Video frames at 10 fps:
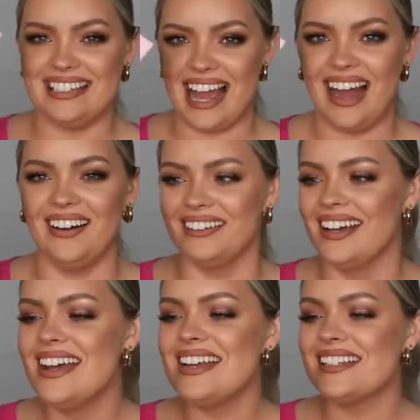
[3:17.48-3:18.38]
down.
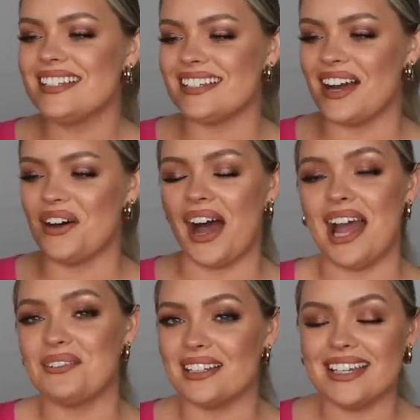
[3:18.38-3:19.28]
So
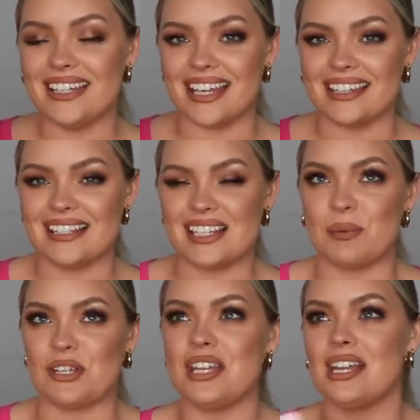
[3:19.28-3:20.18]
I really like this,
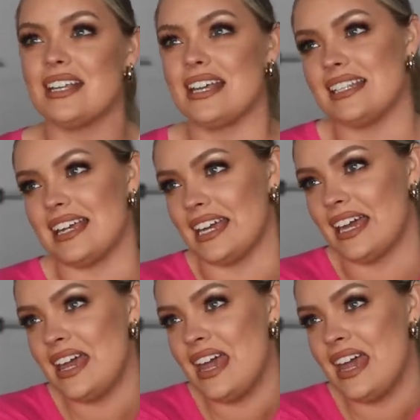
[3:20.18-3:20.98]
especially on days like